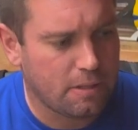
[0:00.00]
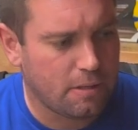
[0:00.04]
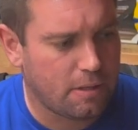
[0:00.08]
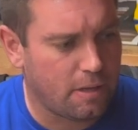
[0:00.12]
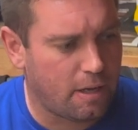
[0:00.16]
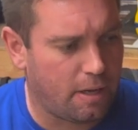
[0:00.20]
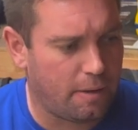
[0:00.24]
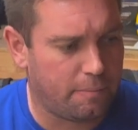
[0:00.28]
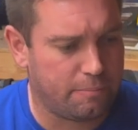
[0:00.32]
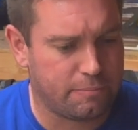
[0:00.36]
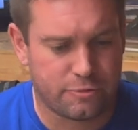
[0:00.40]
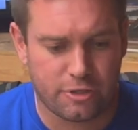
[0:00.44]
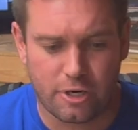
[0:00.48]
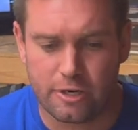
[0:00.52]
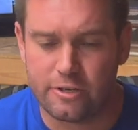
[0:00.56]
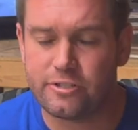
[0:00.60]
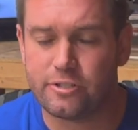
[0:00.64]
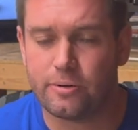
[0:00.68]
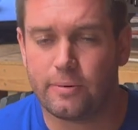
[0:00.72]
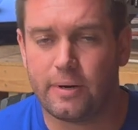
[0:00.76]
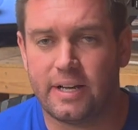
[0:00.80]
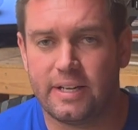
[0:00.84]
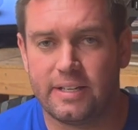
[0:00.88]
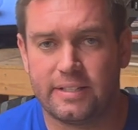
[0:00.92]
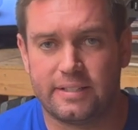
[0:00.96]
Um, charger
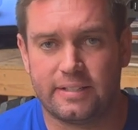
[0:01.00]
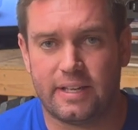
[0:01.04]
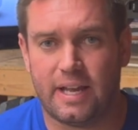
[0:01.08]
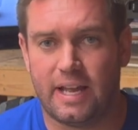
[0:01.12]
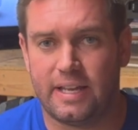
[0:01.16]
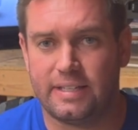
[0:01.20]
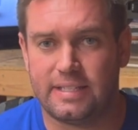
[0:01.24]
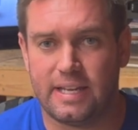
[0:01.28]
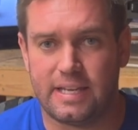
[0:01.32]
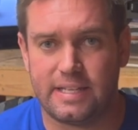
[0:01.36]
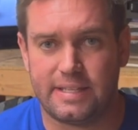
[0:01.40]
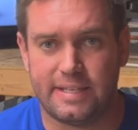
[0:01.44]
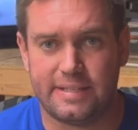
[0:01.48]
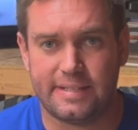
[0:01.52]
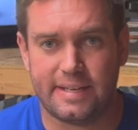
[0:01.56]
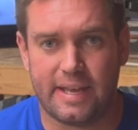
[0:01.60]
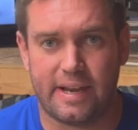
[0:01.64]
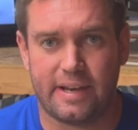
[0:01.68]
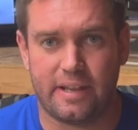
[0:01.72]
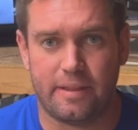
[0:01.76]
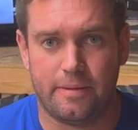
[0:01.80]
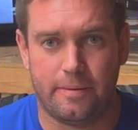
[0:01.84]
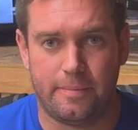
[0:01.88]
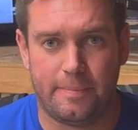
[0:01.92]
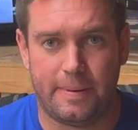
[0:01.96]
wise, I take these out
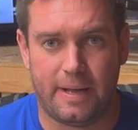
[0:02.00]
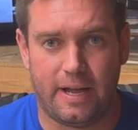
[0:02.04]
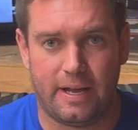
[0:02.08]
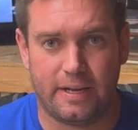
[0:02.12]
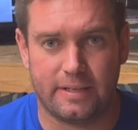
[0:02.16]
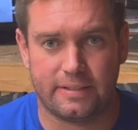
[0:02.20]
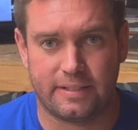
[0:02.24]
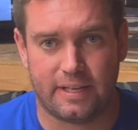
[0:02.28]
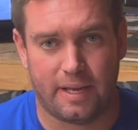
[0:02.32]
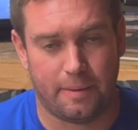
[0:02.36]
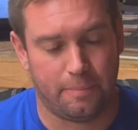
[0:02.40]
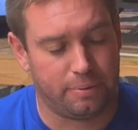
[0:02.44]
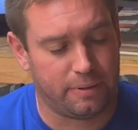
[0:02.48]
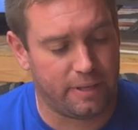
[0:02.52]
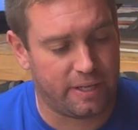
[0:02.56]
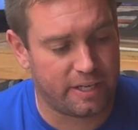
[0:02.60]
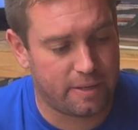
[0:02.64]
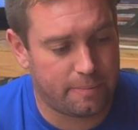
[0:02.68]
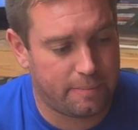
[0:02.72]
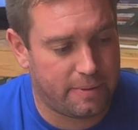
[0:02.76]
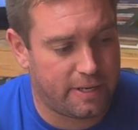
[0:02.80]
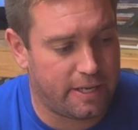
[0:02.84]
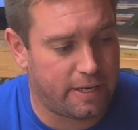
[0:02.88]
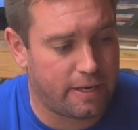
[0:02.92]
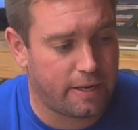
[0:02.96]
of the box, I plug
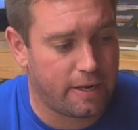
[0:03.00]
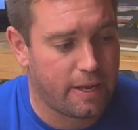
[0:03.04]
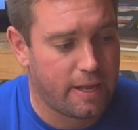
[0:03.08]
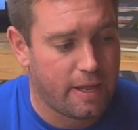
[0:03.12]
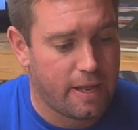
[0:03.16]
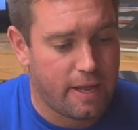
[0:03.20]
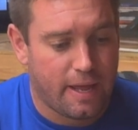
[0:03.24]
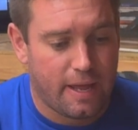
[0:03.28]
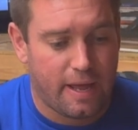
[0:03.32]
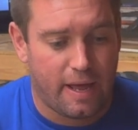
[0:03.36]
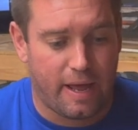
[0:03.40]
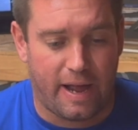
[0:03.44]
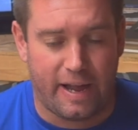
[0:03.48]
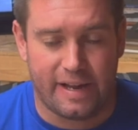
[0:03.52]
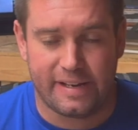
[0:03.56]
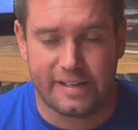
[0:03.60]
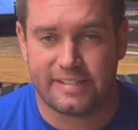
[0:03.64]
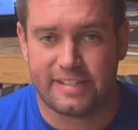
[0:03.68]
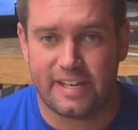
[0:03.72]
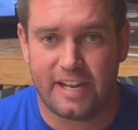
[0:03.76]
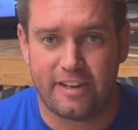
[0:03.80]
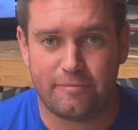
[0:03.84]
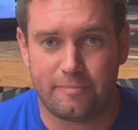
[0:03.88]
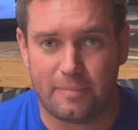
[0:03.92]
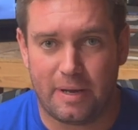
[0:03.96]
them in, I
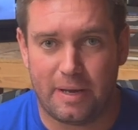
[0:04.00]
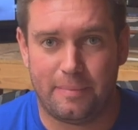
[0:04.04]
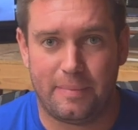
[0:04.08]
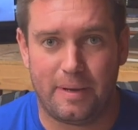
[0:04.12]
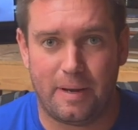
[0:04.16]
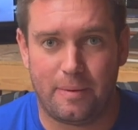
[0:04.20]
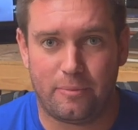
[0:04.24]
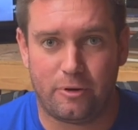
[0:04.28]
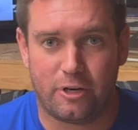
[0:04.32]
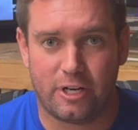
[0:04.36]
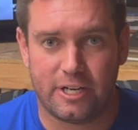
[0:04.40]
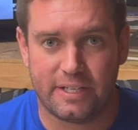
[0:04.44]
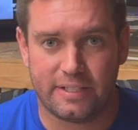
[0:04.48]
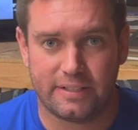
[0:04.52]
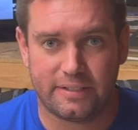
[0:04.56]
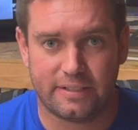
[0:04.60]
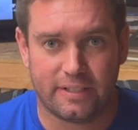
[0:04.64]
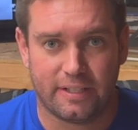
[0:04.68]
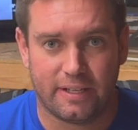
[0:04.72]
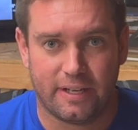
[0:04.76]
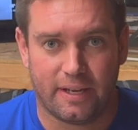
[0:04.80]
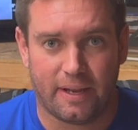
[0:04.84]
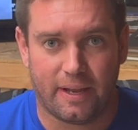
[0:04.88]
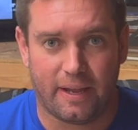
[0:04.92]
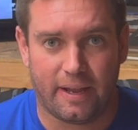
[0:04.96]
save my memories
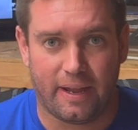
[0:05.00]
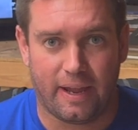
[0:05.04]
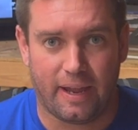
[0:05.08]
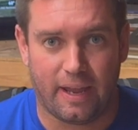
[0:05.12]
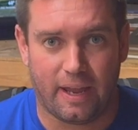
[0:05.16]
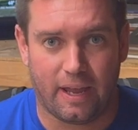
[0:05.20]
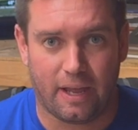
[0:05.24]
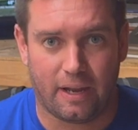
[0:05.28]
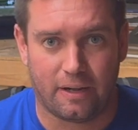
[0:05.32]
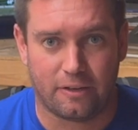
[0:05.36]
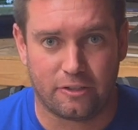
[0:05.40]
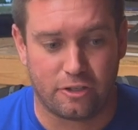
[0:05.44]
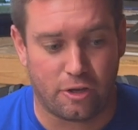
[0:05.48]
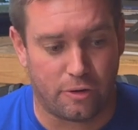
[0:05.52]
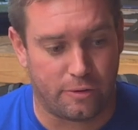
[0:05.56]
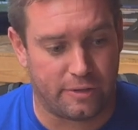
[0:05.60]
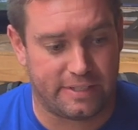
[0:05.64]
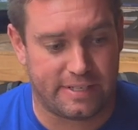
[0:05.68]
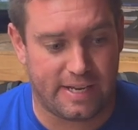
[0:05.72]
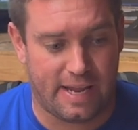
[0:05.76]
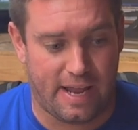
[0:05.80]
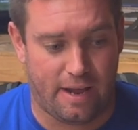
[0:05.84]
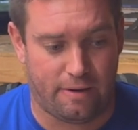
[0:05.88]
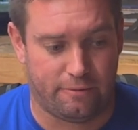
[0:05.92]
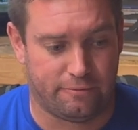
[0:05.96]
and go to
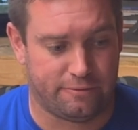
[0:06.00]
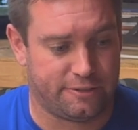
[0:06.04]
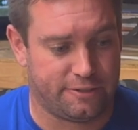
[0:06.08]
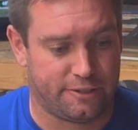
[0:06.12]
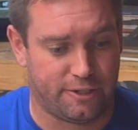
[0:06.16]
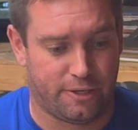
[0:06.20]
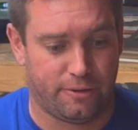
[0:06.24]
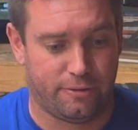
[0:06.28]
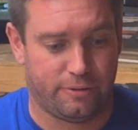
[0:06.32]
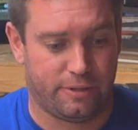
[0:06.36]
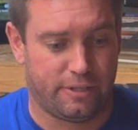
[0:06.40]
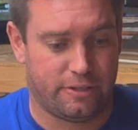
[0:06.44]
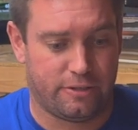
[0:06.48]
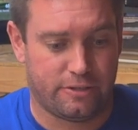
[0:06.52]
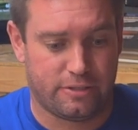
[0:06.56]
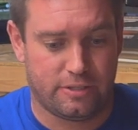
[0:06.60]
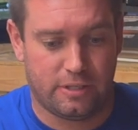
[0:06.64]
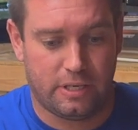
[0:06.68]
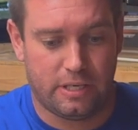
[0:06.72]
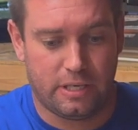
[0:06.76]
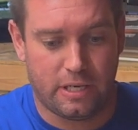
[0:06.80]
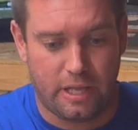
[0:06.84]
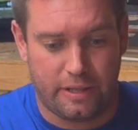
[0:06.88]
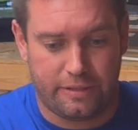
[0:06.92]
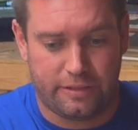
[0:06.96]
town. So there's
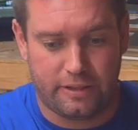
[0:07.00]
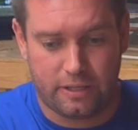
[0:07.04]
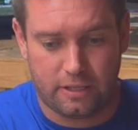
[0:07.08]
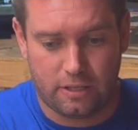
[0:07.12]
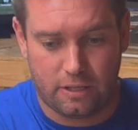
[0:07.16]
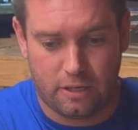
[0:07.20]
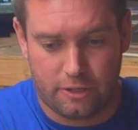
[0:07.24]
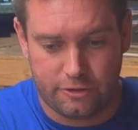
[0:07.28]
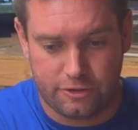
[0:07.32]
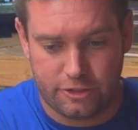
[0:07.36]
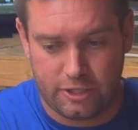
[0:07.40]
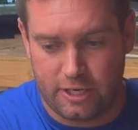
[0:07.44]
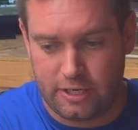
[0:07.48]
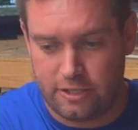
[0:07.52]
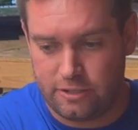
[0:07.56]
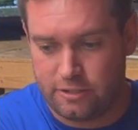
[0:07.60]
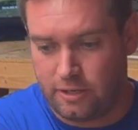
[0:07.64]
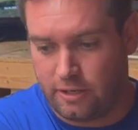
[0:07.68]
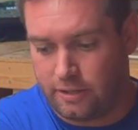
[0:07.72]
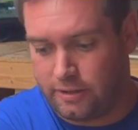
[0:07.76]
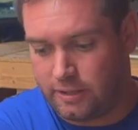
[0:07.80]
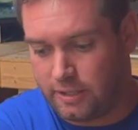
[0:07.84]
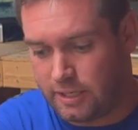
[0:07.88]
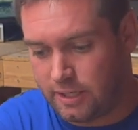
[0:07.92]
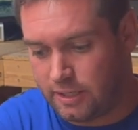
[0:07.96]
nothing at all changed
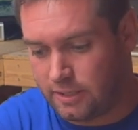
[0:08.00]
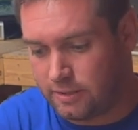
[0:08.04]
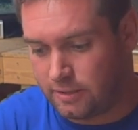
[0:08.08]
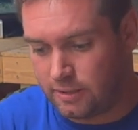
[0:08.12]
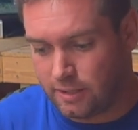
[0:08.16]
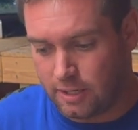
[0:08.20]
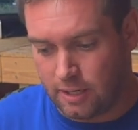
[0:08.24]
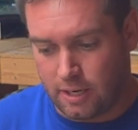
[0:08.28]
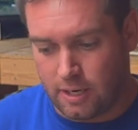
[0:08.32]
on these.